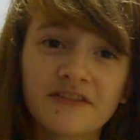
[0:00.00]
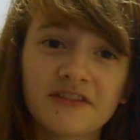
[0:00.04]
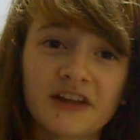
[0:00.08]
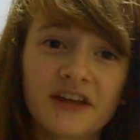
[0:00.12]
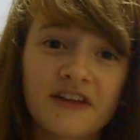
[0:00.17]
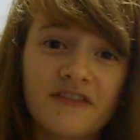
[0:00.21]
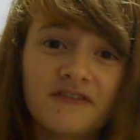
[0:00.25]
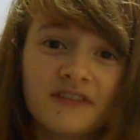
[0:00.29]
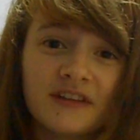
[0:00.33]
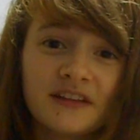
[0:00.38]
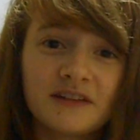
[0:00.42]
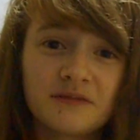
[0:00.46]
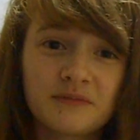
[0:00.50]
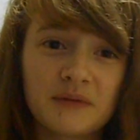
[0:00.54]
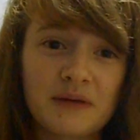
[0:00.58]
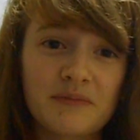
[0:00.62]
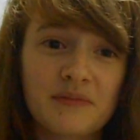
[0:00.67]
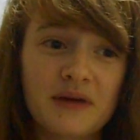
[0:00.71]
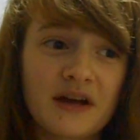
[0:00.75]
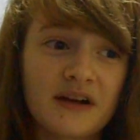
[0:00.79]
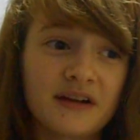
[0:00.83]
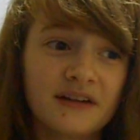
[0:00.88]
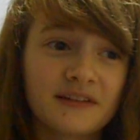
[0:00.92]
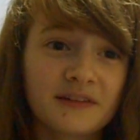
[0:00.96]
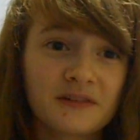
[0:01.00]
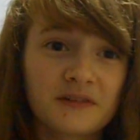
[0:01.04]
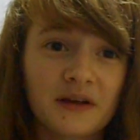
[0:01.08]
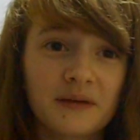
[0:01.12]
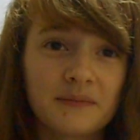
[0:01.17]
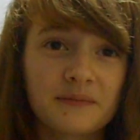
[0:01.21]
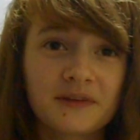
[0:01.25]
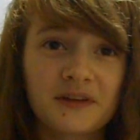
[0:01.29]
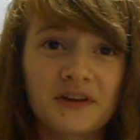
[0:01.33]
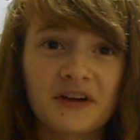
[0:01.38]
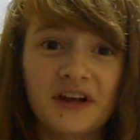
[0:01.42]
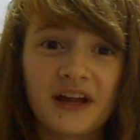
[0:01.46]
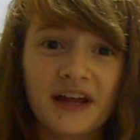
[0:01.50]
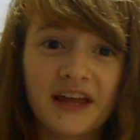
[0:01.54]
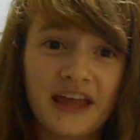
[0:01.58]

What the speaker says: have to convince my parents, so I'm sorry,